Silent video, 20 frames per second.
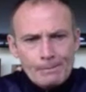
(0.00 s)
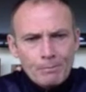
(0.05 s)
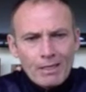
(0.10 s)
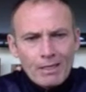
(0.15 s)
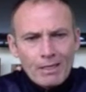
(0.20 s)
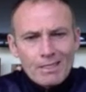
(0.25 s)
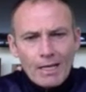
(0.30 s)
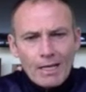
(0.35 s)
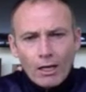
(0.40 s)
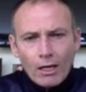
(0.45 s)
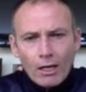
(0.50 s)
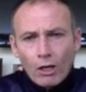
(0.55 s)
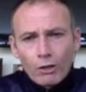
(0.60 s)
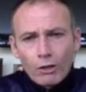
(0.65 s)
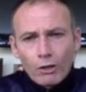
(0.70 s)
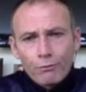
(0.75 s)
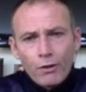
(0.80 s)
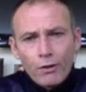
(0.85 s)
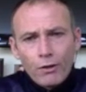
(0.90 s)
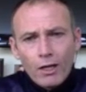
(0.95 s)
He's getting a lot
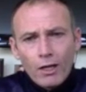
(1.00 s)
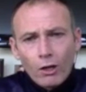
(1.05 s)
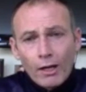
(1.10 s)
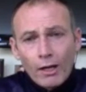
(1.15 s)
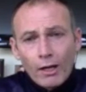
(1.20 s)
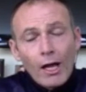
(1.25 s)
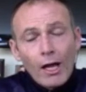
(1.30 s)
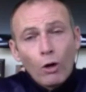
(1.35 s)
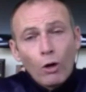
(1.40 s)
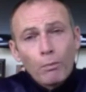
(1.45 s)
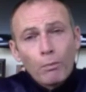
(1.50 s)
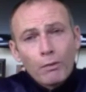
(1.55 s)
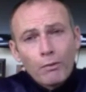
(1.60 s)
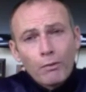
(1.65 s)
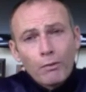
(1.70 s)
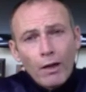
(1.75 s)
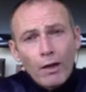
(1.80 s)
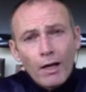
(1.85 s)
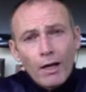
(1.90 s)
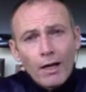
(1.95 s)
of help
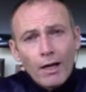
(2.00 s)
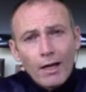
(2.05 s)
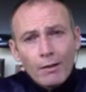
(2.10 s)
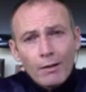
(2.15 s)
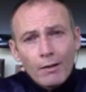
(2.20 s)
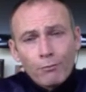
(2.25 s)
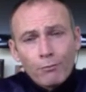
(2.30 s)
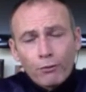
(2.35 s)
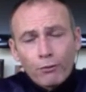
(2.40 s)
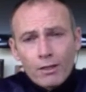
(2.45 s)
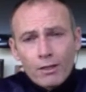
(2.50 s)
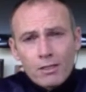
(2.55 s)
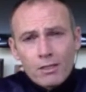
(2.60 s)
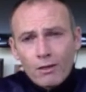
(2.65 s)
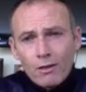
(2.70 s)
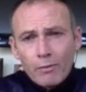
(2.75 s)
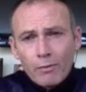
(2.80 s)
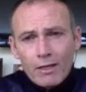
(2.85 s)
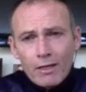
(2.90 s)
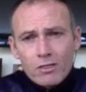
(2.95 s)
in front of
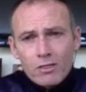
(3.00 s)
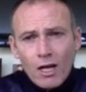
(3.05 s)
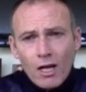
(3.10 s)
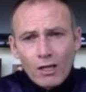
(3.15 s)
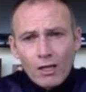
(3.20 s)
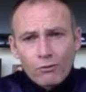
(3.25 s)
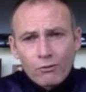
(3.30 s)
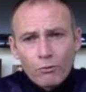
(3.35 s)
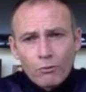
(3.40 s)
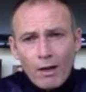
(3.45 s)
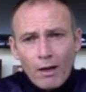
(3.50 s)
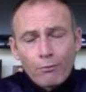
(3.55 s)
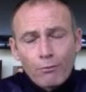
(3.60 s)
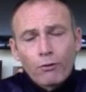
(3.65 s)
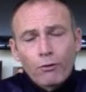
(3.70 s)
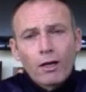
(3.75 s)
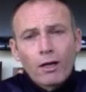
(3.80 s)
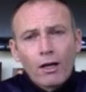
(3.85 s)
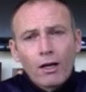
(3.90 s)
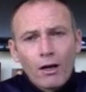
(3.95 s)
him. That starts from our
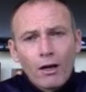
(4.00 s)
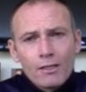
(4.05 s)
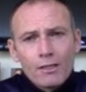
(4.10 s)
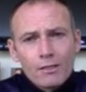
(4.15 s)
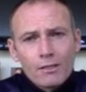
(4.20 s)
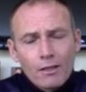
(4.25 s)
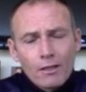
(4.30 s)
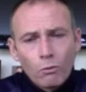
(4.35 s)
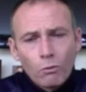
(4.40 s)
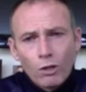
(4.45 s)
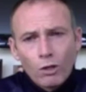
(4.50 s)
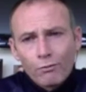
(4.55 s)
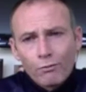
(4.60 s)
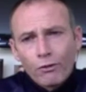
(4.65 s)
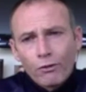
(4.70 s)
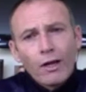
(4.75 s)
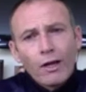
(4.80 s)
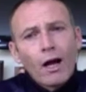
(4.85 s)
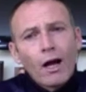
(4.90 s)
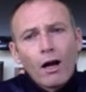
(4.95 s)
front guys. They work
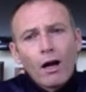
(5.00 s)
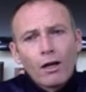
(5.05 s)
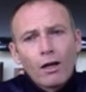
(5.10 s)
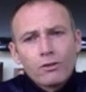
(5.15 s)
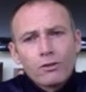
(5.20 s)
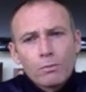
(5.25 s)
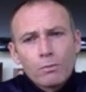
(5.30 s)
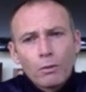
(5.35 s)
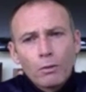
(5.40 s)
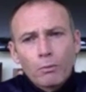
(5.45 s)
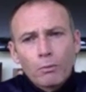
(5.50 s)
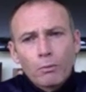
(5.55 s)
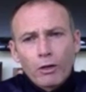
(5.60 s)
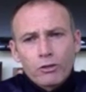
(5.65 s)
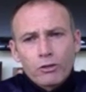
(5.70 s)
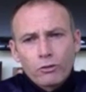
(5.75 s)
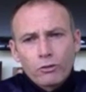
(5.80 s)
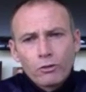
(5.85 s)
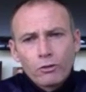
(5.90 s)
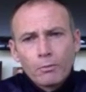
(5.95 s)
very hard to put
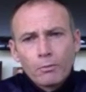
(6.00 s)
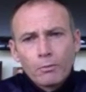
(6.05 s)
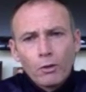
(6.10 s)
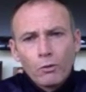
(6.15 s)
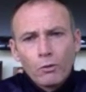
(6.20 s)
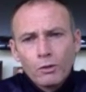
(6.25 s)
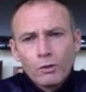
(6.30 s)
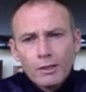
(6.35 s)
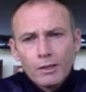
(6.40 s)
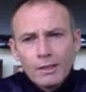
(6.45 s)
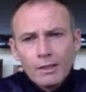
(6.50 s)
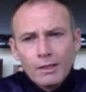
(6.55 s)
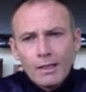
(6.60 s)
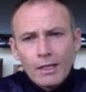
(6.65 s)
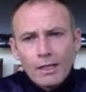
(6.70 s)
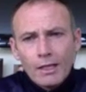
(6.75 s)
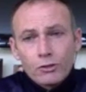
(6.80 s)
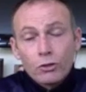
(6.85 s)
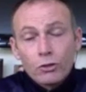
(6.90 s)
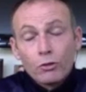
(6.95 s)
pressure on the ball
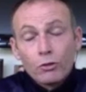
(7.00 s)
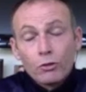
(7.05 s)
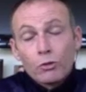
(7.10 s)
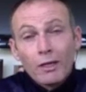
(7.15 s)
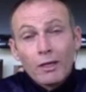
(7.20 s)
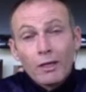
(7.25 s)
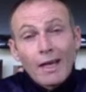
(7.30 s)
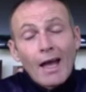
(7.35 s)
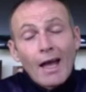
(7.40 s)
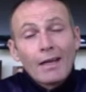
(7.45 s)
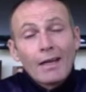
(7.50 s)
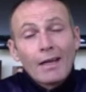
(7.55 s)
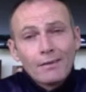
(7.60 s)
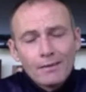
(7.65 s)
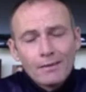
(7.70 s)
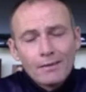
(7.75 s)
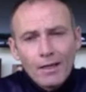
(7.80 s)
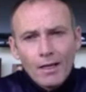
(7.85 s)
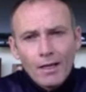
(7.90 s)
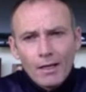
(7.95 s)
as soon as we can,
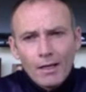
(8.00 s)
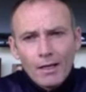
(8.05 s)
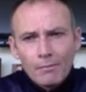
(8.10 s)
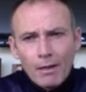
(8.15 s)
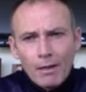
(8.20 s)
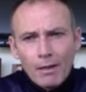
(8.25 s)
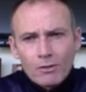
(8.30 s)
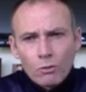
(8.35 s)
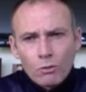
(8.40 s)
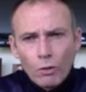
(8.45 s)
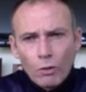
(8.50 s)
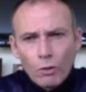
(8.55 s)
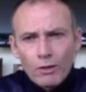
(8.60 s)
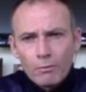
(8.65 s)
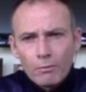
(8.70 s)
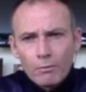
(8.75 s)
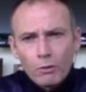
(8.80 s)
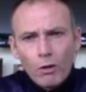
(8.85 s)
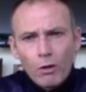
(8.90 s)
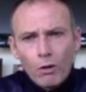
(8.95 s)
and to win
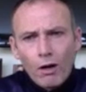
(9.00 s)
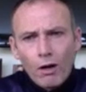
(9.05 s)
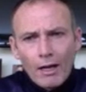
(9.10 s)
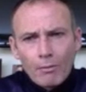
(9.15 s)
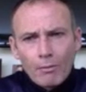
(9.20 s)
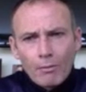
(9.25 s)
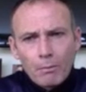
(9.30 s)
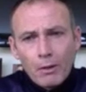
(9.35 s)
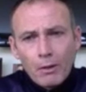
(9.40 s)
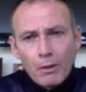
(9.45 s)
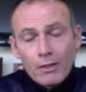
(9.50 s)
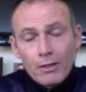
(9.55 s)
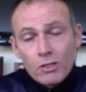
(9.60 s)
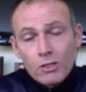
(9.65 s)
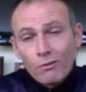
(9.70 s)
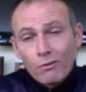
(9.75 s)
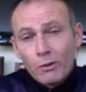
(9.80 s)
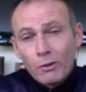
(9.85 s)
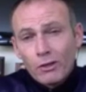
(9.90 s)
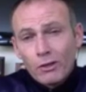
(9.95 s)
the ball high up the pitch.
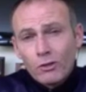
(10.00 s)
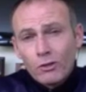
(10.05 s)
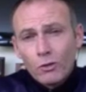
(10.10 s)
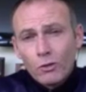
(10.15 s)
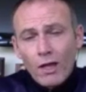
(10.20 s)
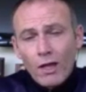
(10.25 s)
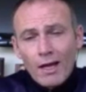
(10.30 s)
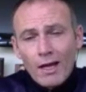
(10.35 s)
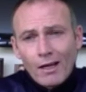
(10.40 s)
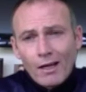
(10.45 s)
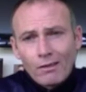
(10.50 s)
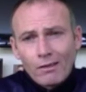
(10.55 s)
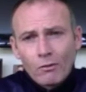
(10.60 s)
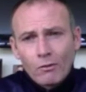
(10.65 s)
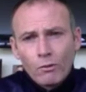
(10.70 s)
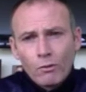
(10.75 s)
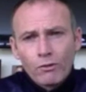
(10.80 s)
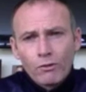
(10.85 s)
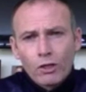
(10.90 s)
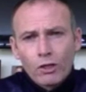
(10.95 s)
And if we can do that, I
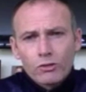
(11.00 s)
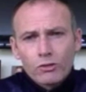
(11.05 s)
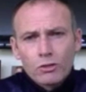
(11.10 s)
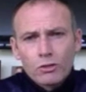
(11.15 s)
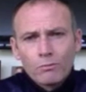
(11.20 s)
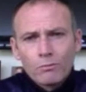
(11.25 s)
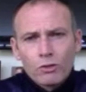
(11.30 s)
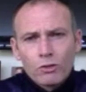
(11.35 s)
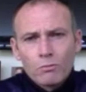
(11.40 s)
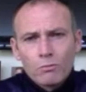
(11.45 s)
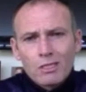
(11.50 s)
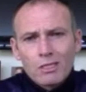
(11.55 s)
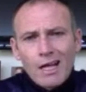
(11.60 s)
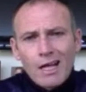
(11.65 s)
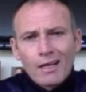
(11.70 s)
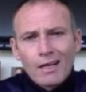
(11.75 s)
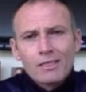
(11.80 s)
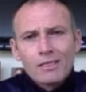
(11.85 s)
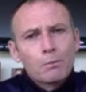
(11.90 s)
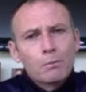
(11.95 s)
think we've got some
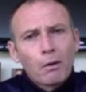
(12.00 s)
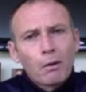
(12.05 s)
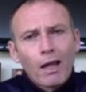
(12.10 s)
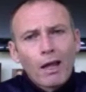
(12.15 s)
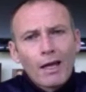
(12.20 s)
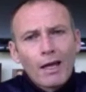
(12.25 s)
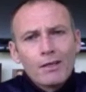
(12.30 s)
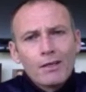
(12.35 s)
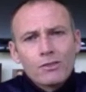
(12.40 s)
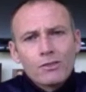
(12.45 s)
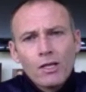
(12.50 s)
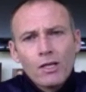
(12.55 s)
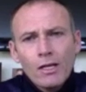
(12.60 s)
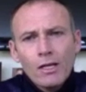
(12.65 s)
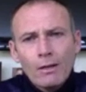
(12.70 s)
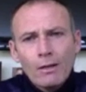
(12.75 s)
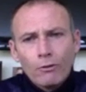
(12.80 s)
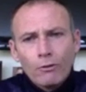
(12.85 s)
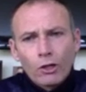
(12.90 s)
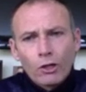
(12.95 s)
talented players
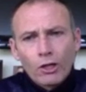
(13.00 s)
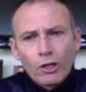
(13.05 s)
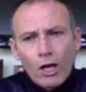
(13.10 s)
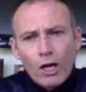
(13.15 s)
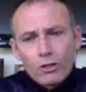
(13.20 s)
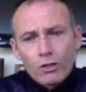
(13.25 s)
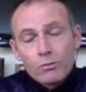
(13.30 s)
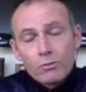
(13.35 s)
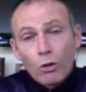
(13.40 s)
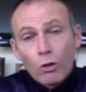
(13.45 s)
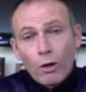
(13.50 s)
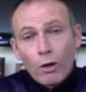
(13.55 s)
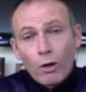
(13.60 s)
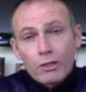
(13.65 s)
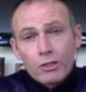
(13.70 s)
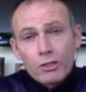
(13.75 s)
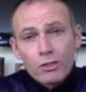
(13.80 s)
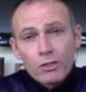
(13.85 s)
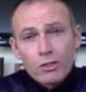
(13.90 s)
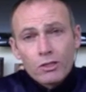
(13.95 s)
that can ask some
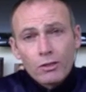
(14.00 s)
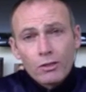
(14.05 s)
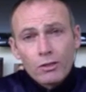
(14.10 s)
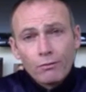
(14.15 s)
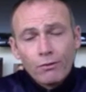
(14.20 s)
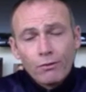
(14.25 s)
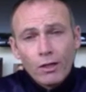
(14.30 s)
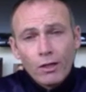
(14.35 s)
questions of